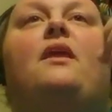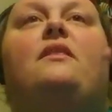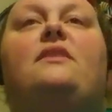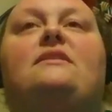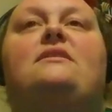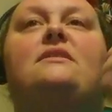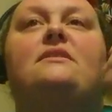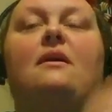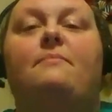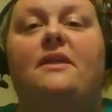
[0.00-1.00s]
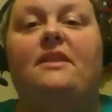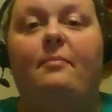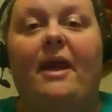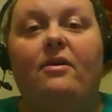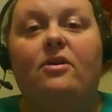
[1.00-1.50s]
this is something
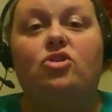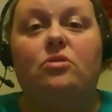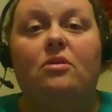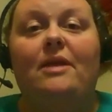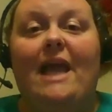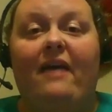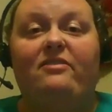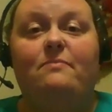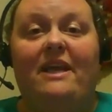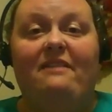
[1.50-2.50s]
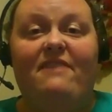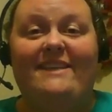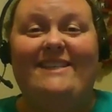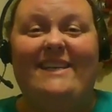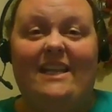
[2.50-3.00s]
that parents truly have to be
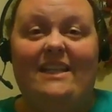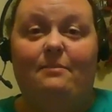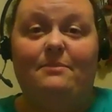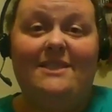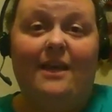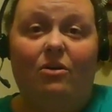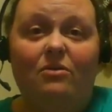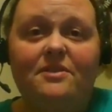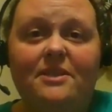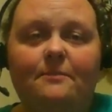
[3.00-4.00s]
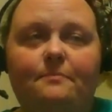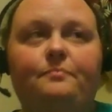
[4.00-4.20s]
invested in themselves.